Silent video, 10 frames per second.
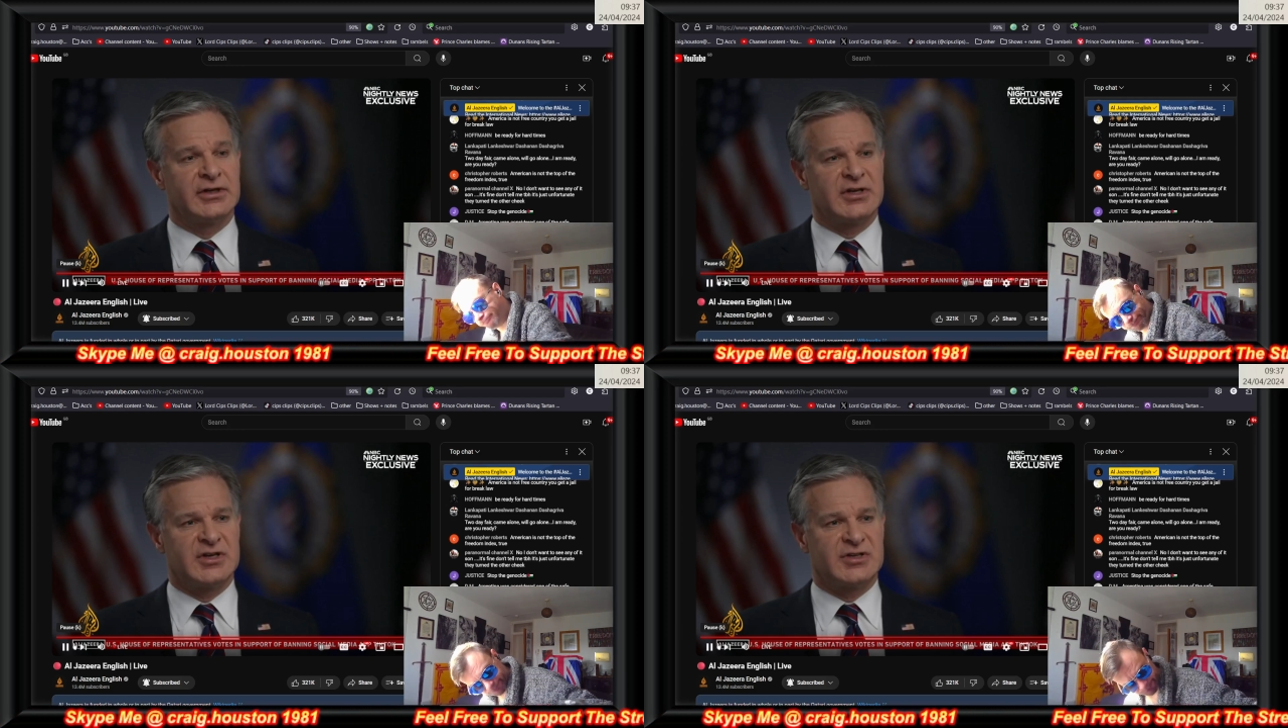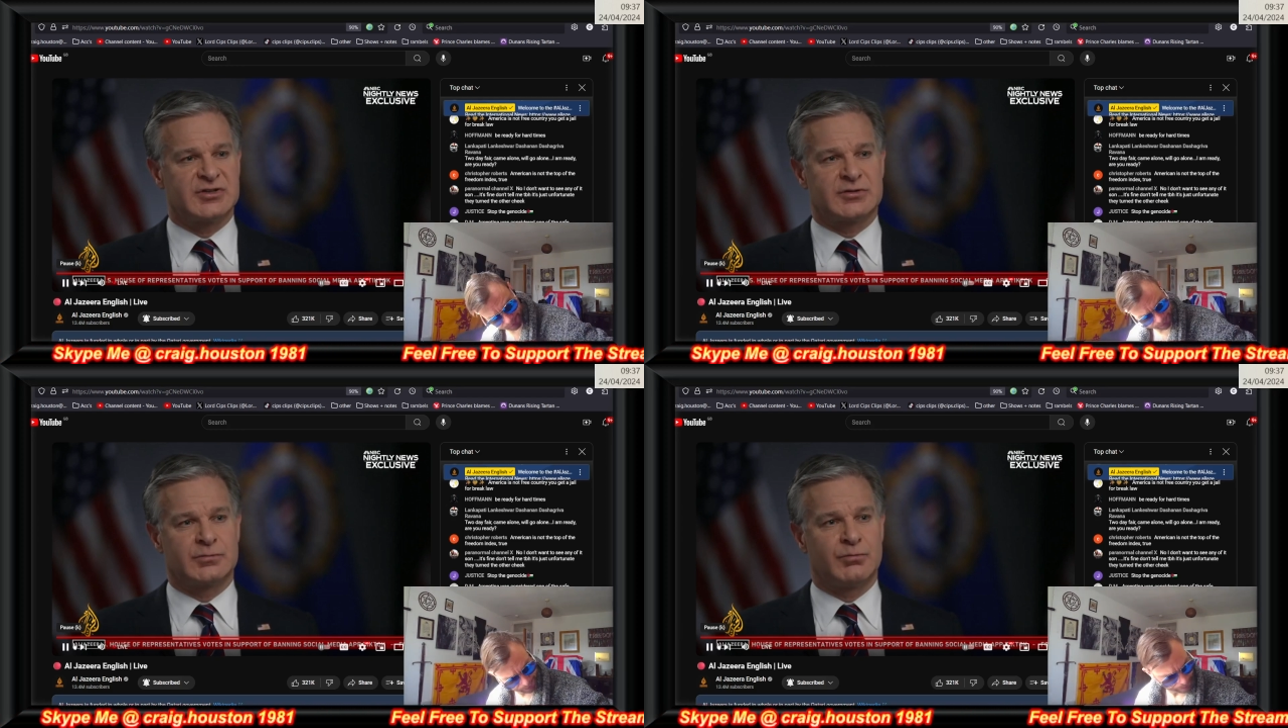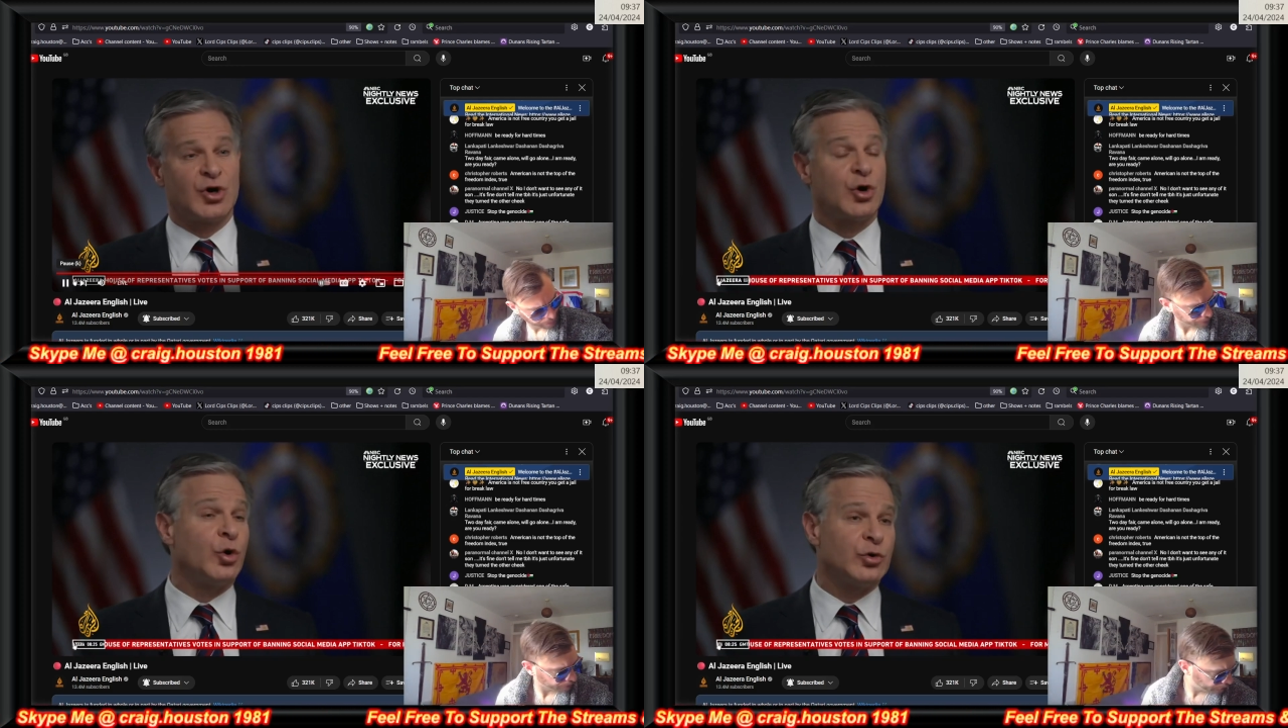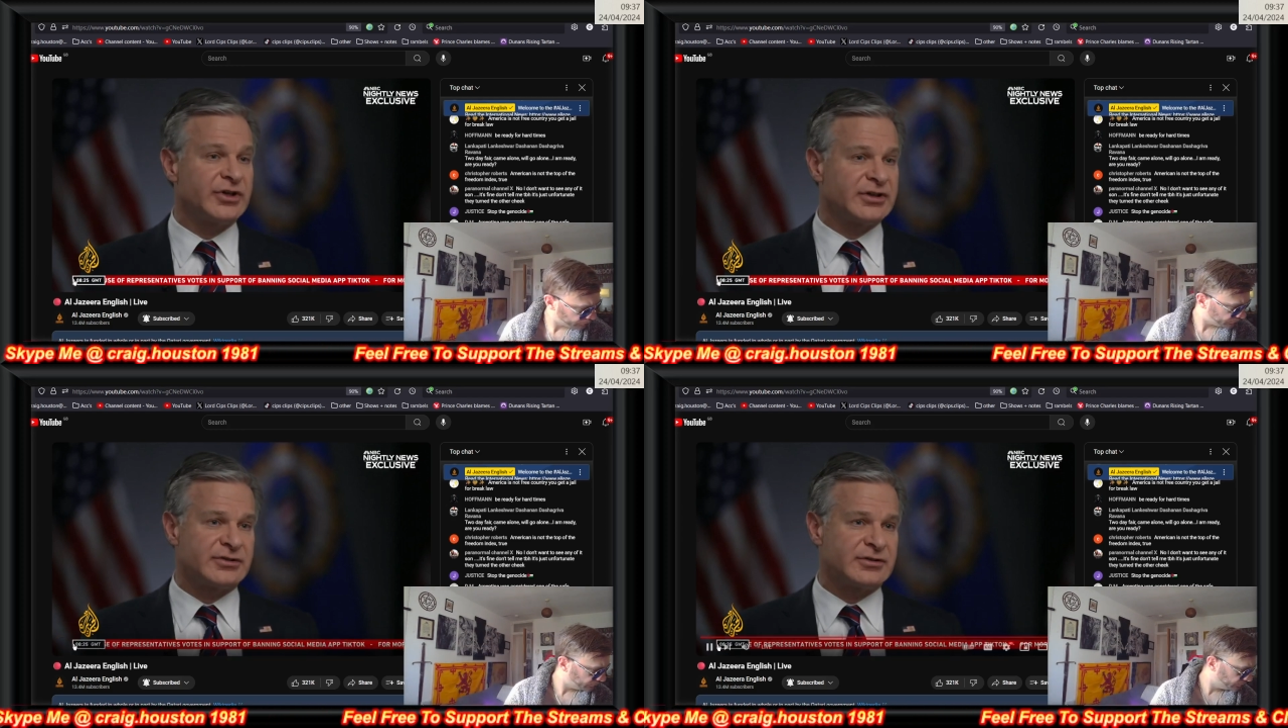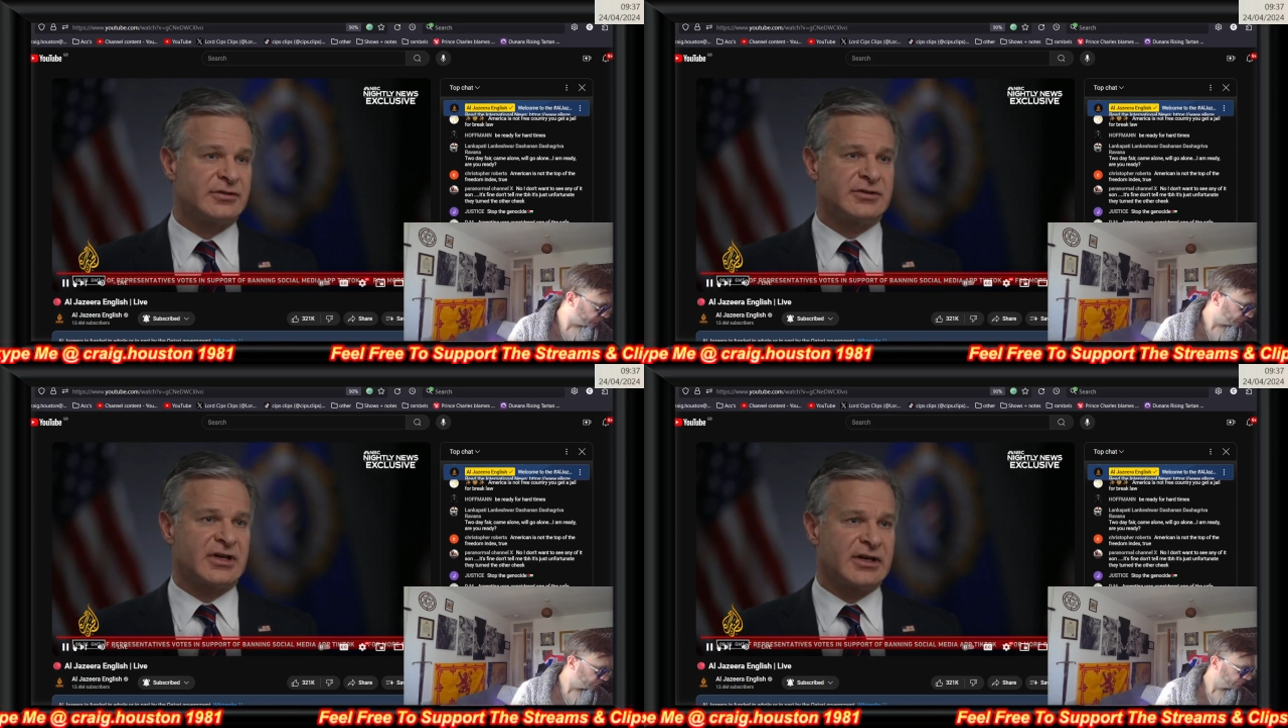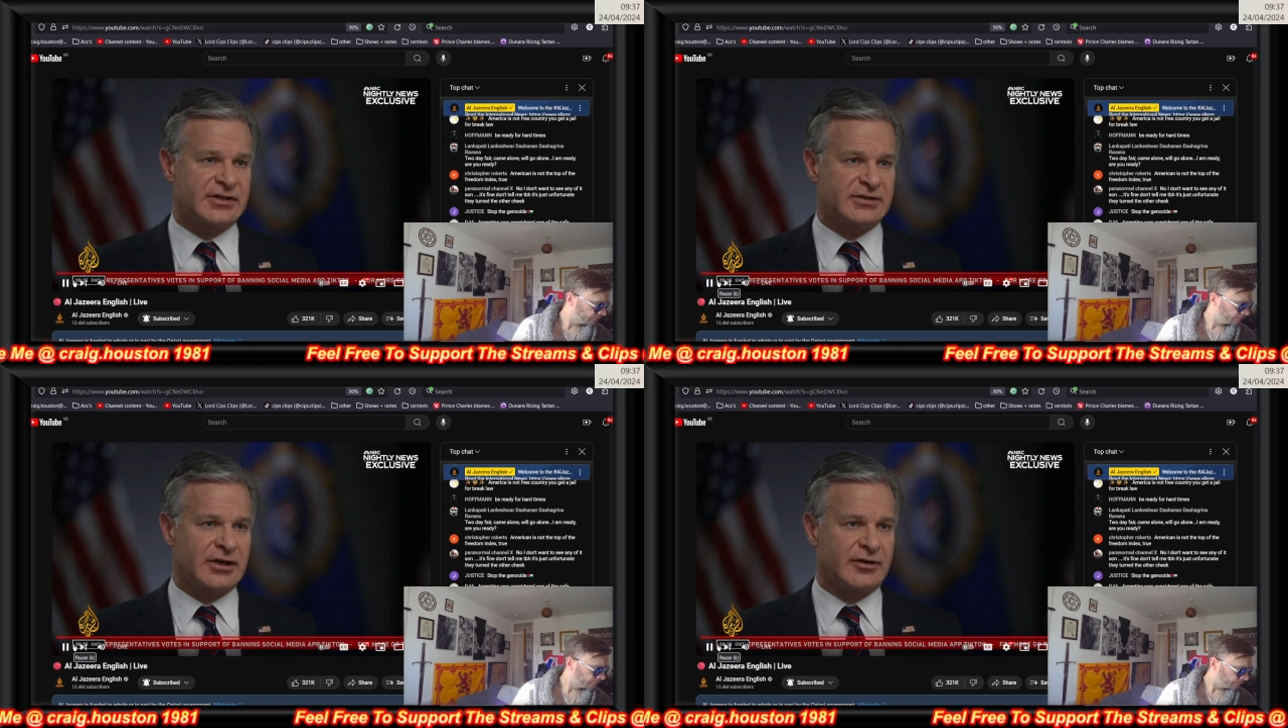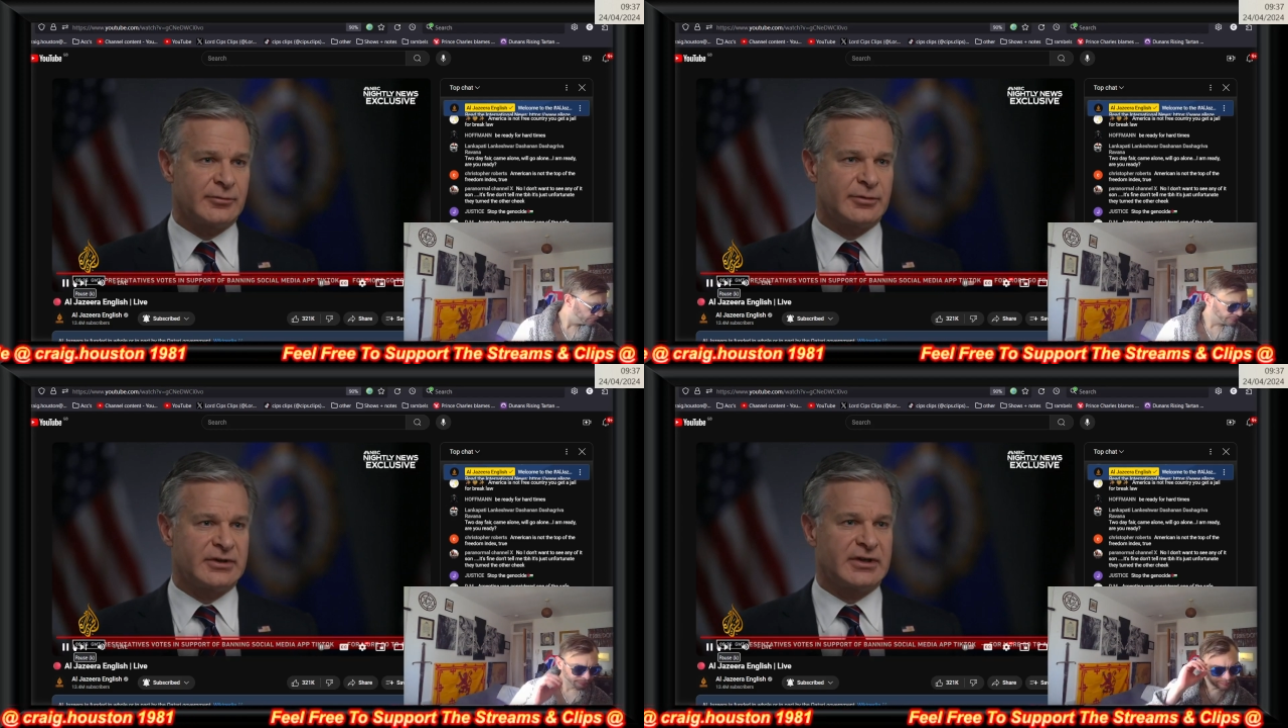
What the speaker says: Is beholden to the Chinese government.